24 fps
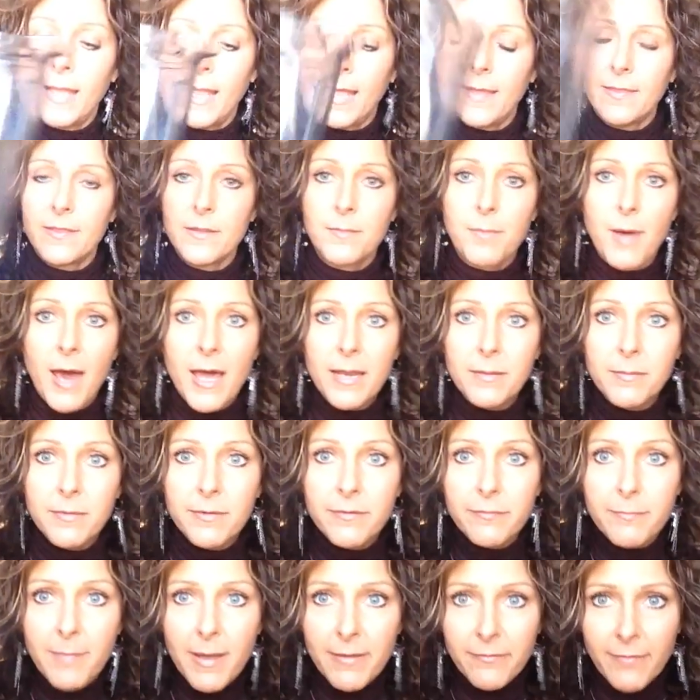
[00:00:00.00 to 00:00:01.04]
In the bottom
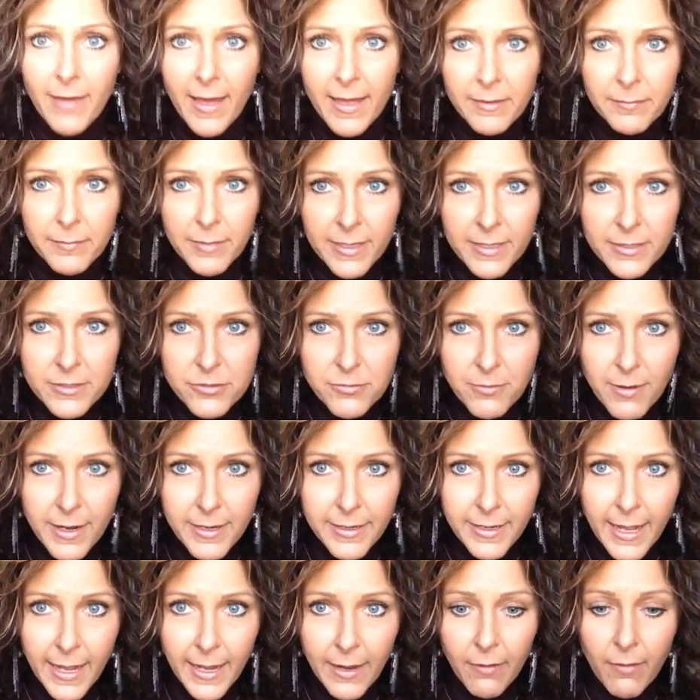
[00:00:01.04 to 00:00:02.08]
of my Vitamix right
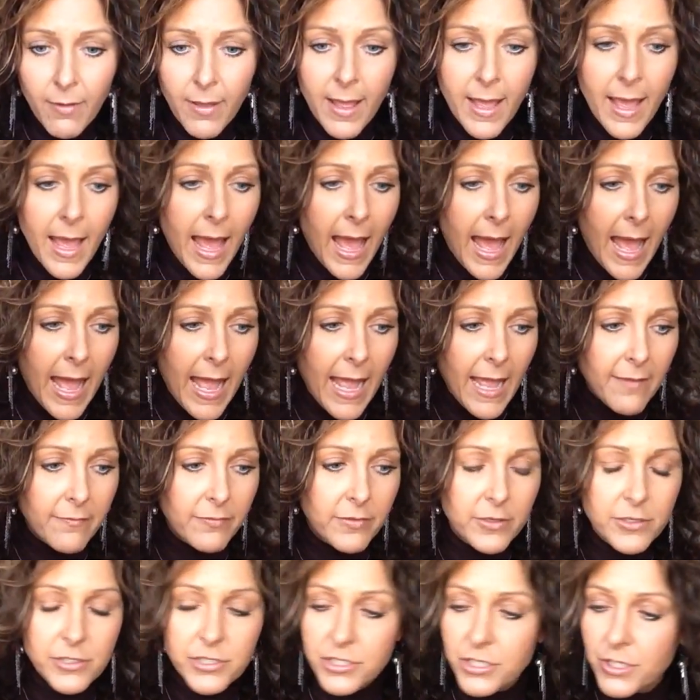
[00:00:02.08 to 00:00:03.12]
now, I have
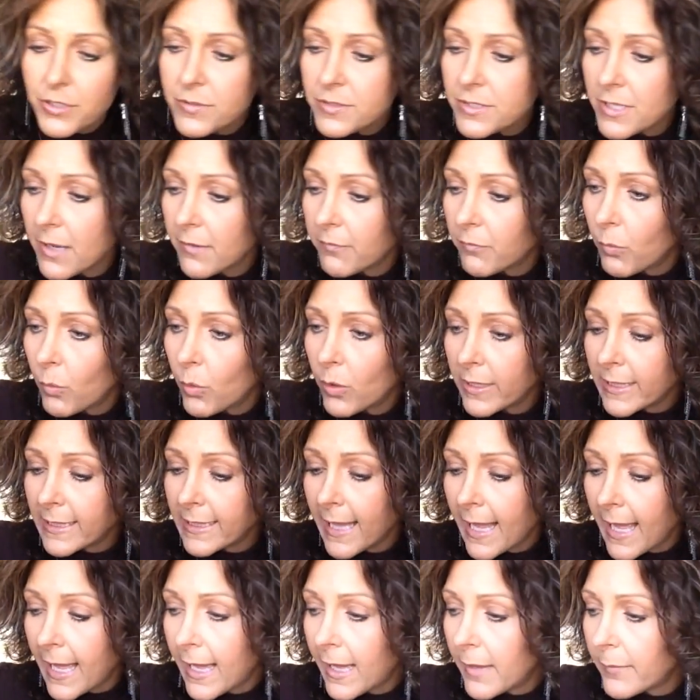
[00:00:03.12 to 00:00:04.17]
the juice of one
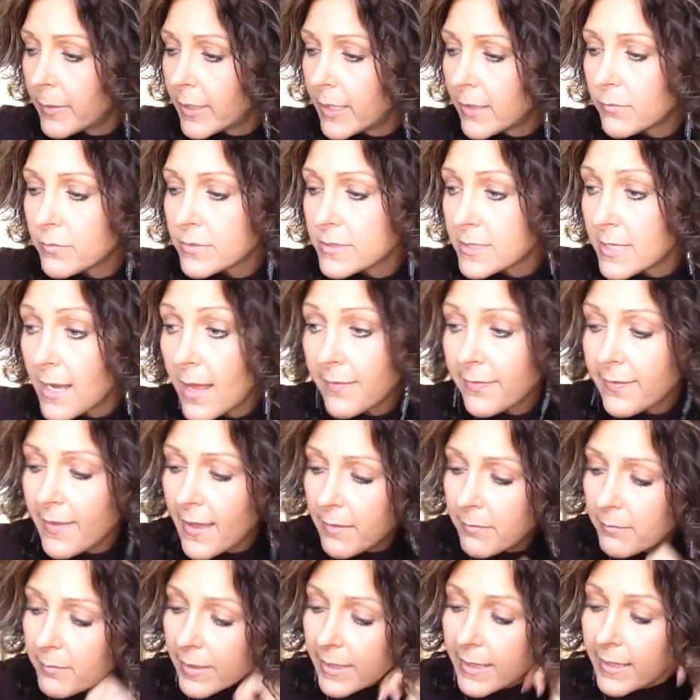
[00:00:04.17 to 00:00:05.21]
lime, and it was not
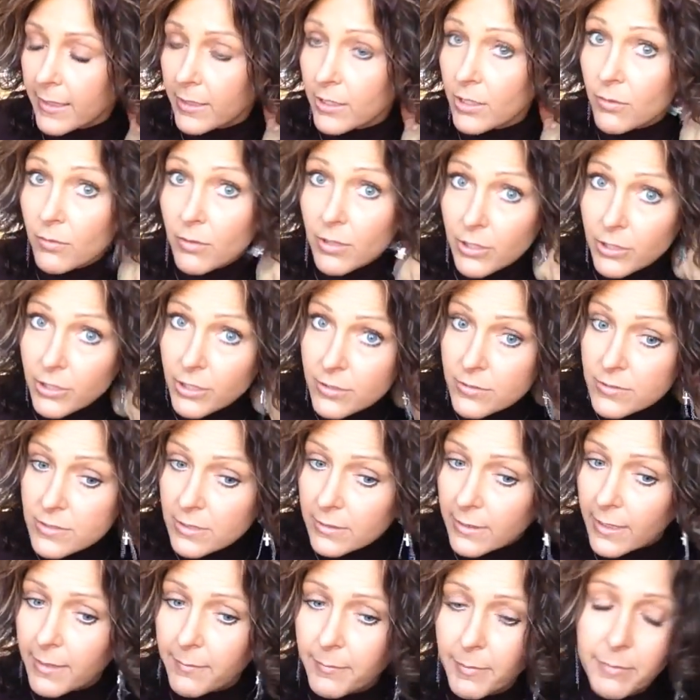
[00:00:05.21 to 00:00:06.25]
that big. You could use
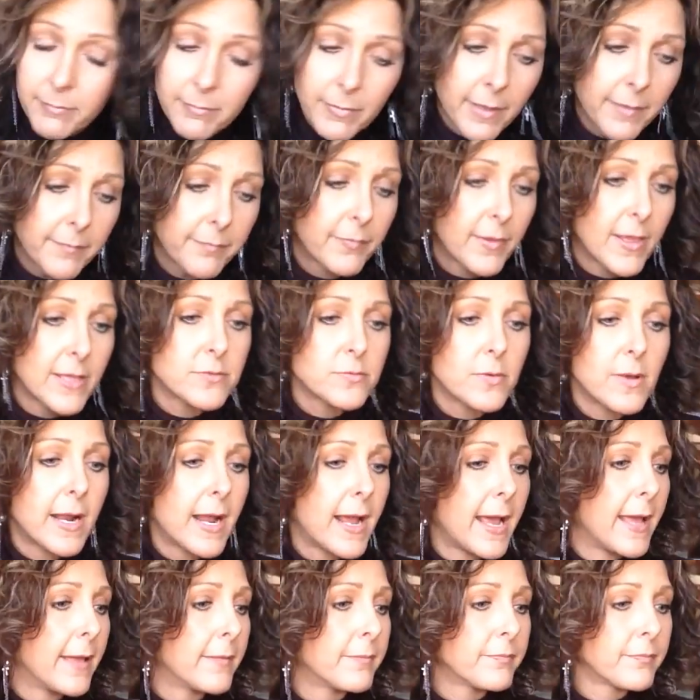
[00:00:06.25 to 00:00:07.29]
lemon, but that's what I
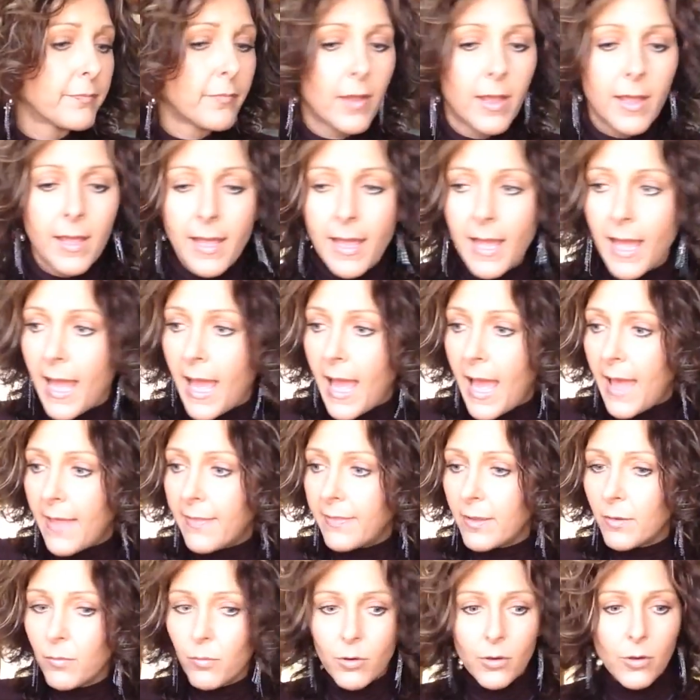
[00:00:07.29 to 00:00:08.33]
had.
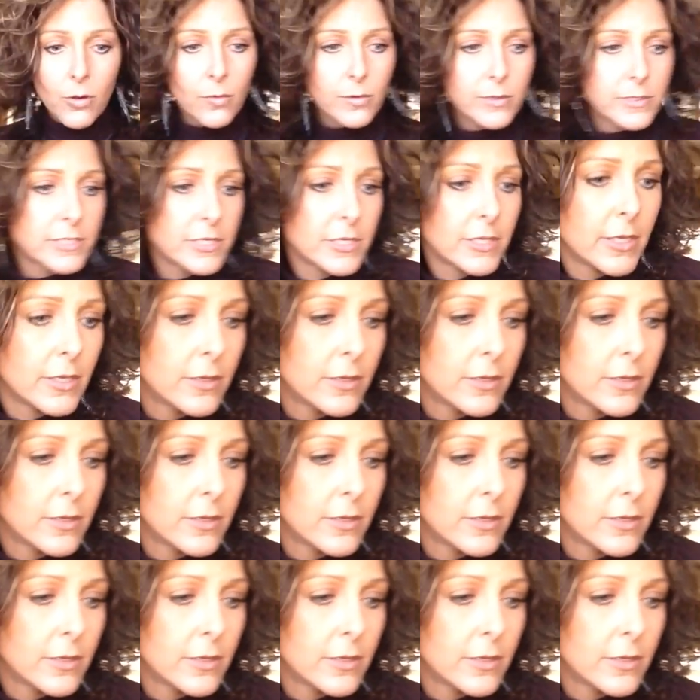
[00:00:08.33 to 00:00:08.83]
And then we're going to